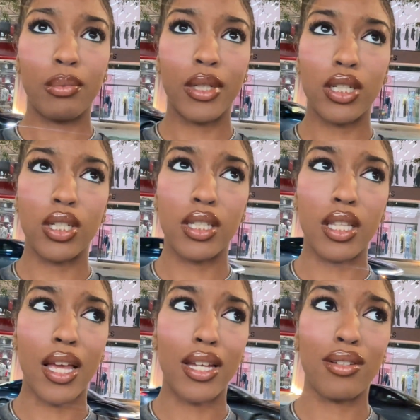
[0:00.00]
but it's just
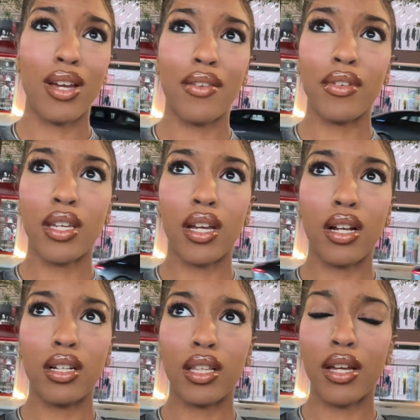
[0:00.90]
like, do I even
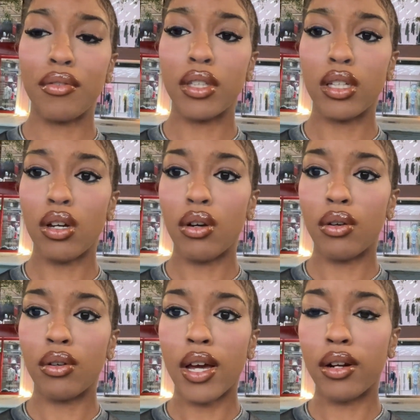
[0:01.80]
care to like really go?
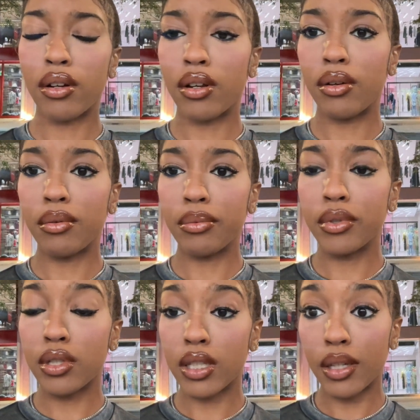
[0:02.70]
I don't know,
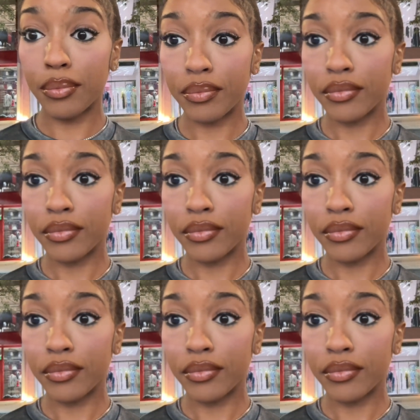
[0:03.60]
we'll see.